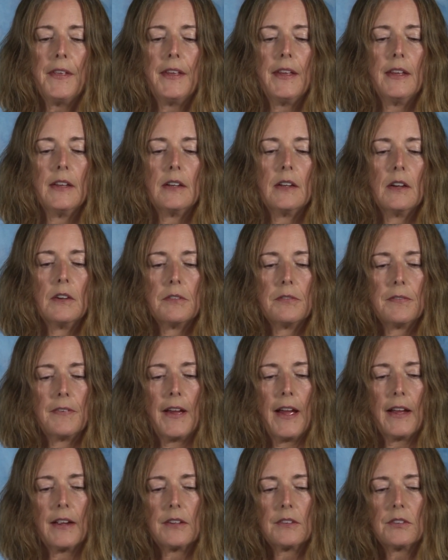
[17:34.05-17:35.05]
it
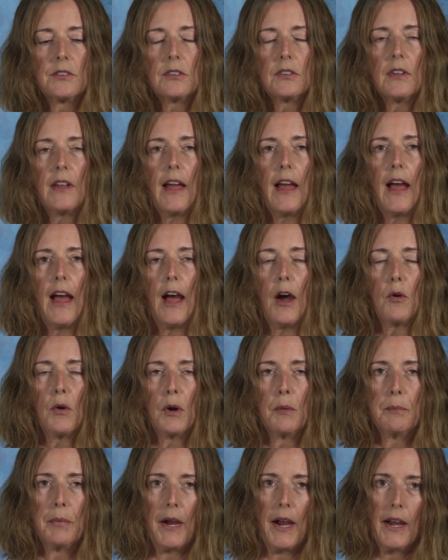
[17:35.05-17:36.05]
affects how
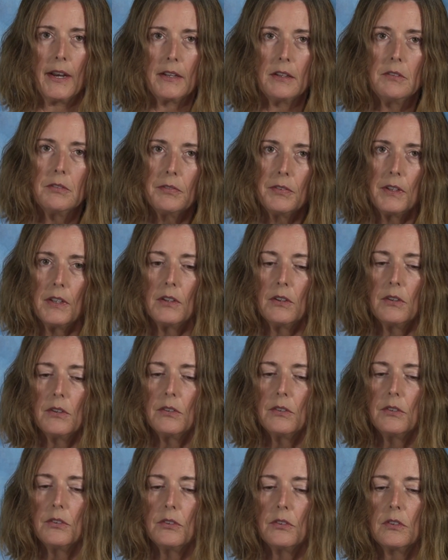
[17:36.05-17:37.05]
our body
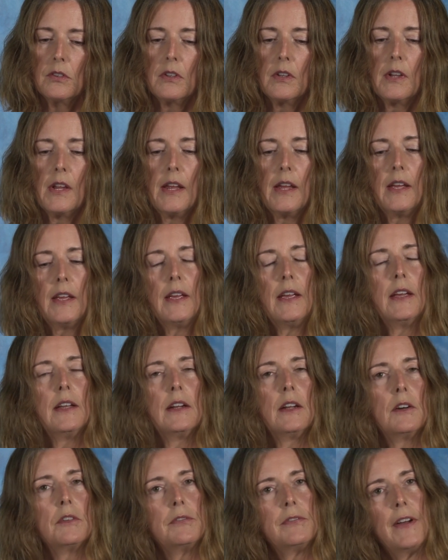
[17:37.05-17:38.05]
feels,
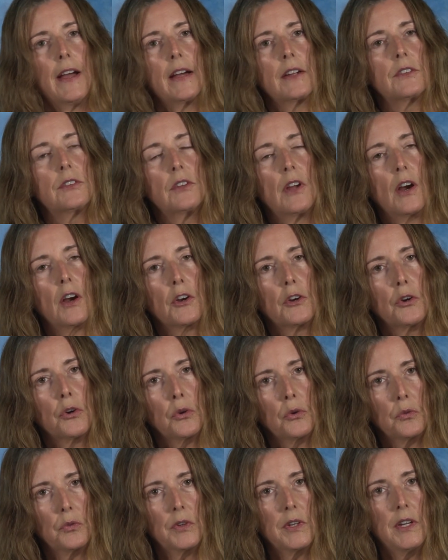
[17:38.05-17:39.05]
it affects our
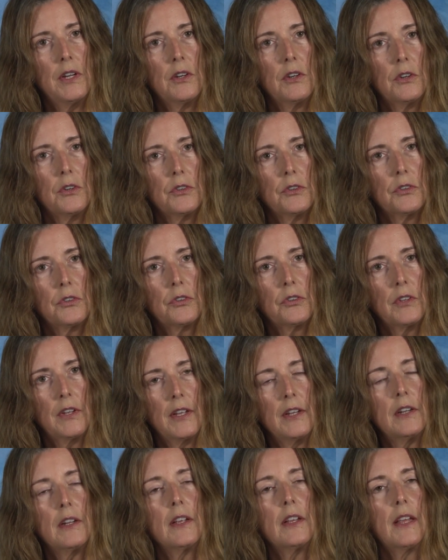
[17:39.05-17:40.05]
careers,
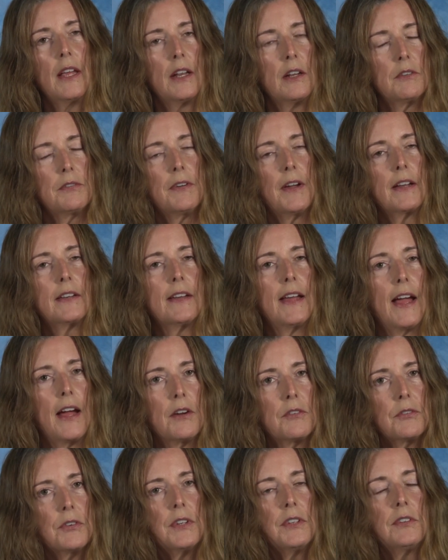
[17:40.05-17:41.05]
it can affect
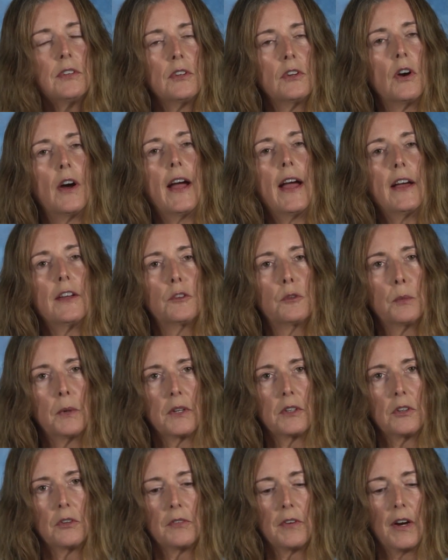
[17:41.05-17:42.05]
every single
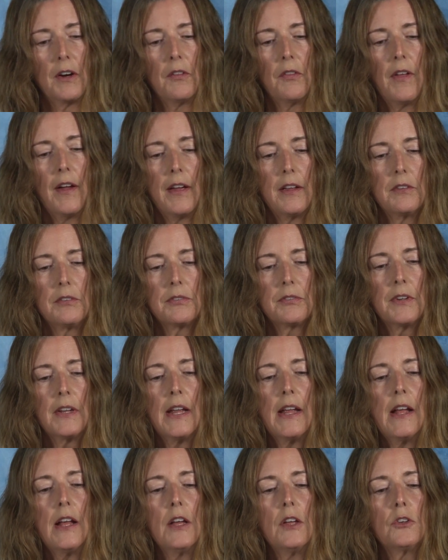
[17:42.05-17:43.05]
aspect of our life.
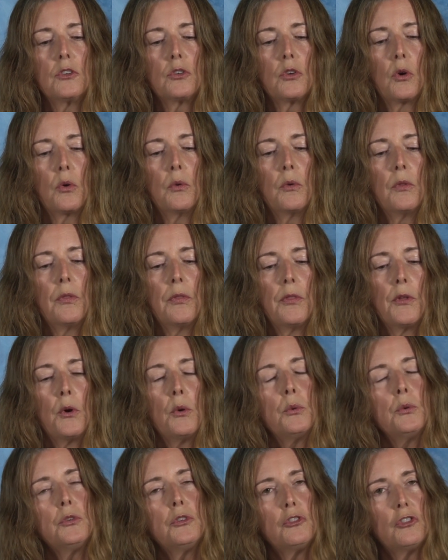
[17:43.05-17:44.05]
So
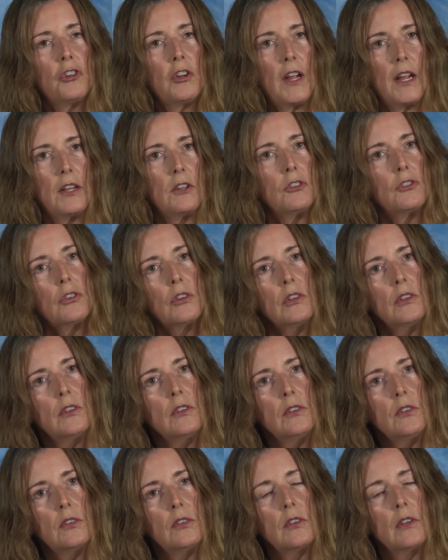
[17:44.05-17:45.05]
those
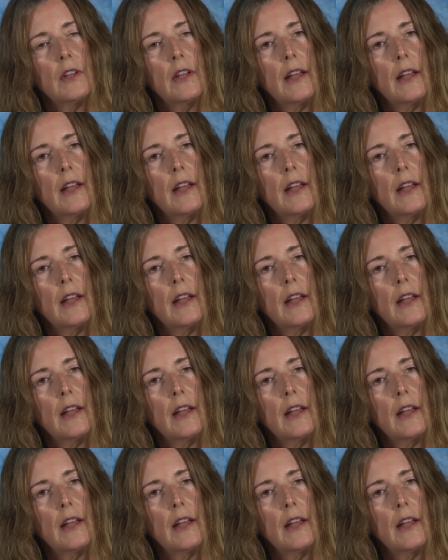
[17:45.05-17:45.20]
changes,